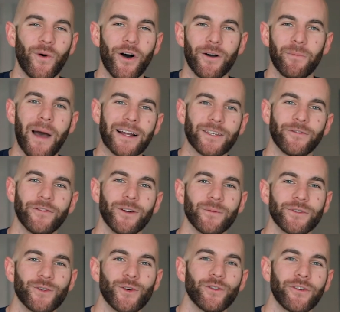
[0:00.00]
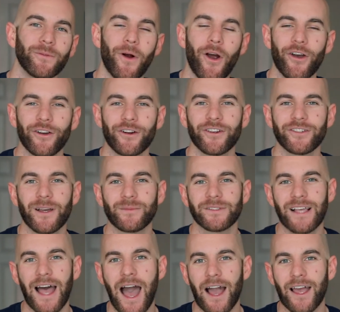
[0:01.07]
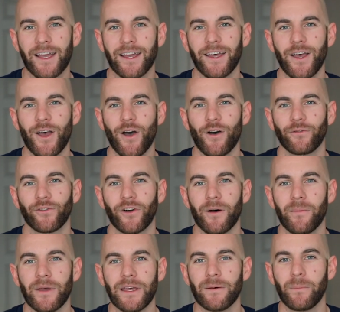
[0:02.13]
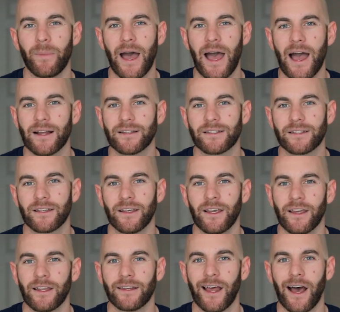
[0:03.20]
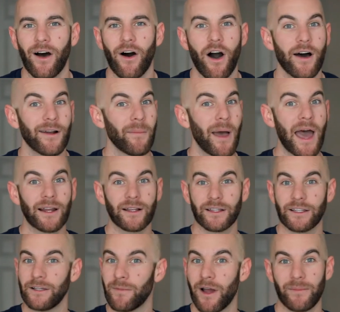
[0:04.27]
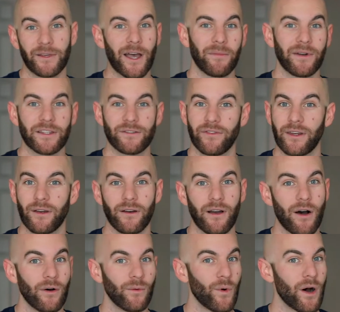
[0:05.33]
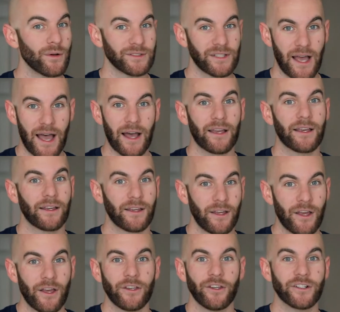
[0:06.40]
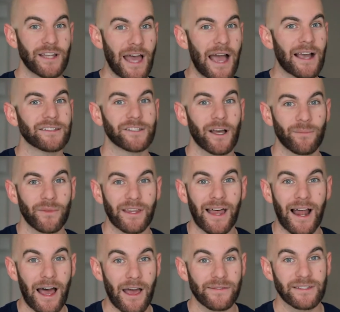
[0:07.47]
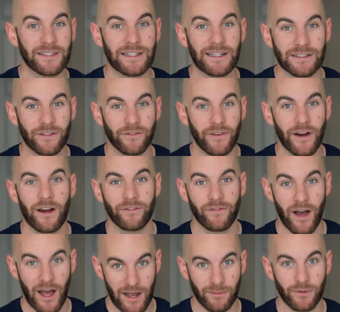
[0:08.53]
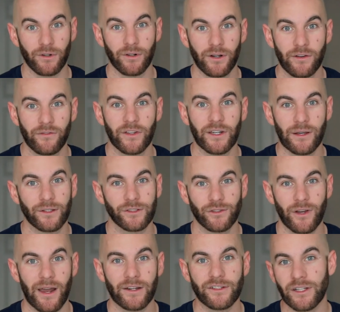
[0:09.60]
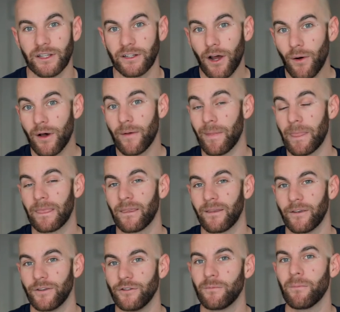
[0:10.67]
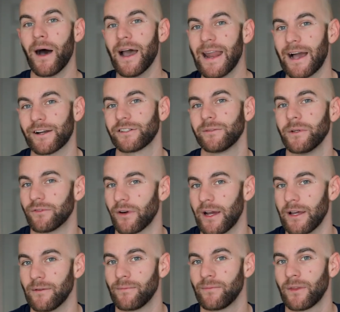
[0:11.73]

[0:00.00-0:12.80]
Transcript: welcome back to Film School for Marketers. I'm Zach from Impact. Now, automatically, you might be coming to this video going, whoa, Zach, you're attacking something that I've seen as a very viable video strategy. And you know what? You might actually be right.